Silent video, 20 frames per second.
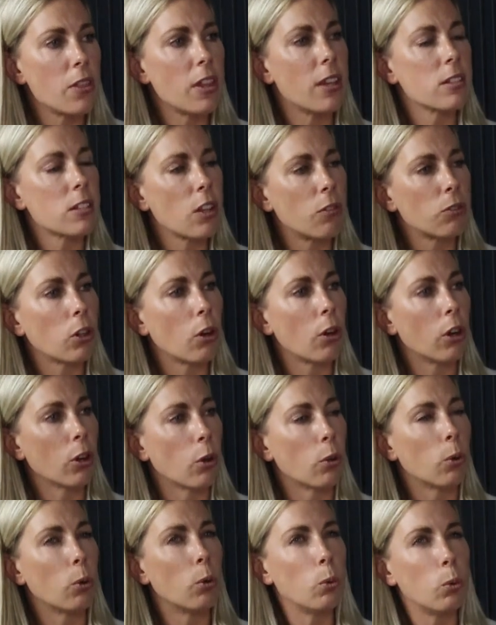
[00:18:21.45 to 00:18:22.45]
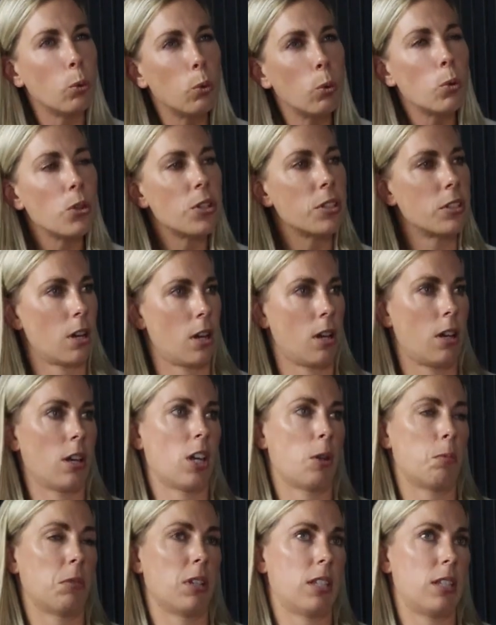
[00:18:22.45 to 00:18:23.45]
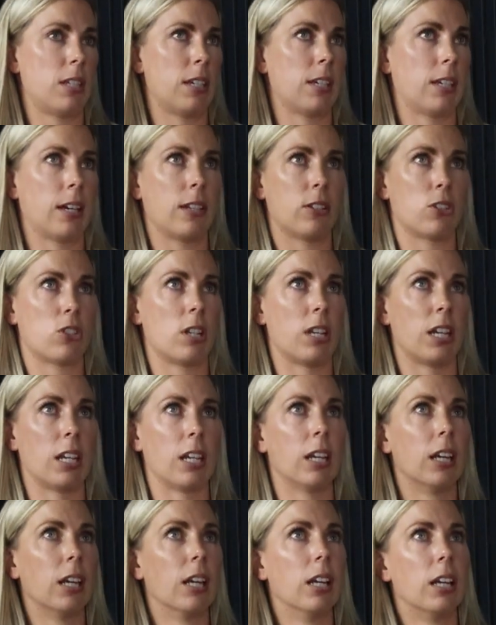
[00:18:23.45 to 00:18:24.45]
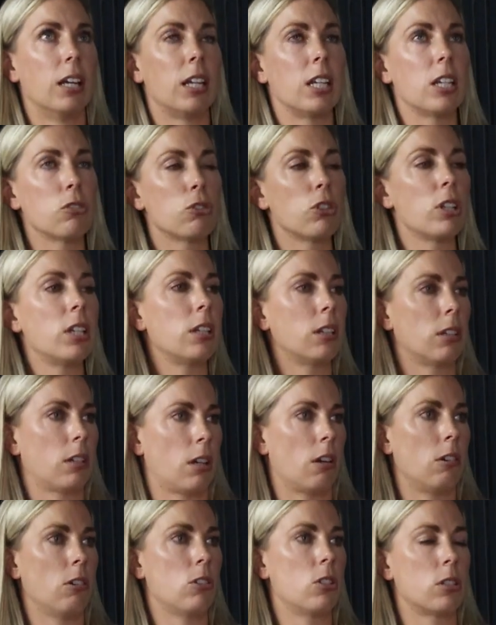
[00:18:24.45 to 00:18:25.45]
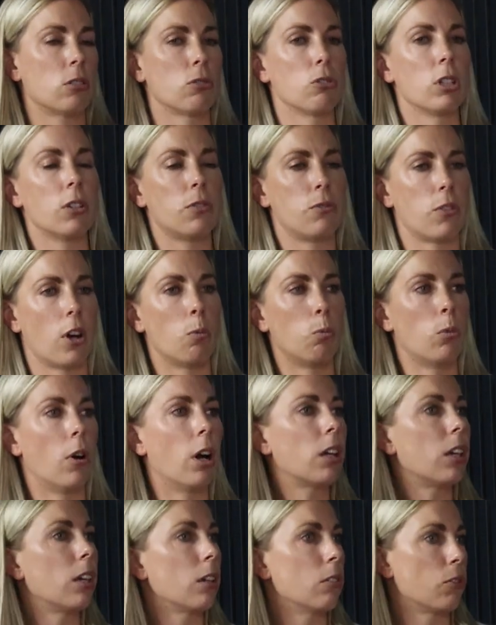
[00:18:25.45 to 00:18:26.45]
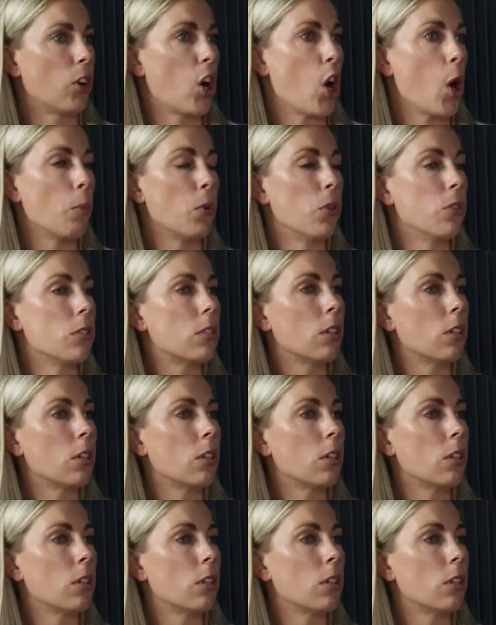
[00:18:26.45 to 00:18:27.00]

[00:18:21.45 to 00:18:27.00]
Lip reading: There's stuff going on all the time. And I think actually it really encourages a really fun working environment.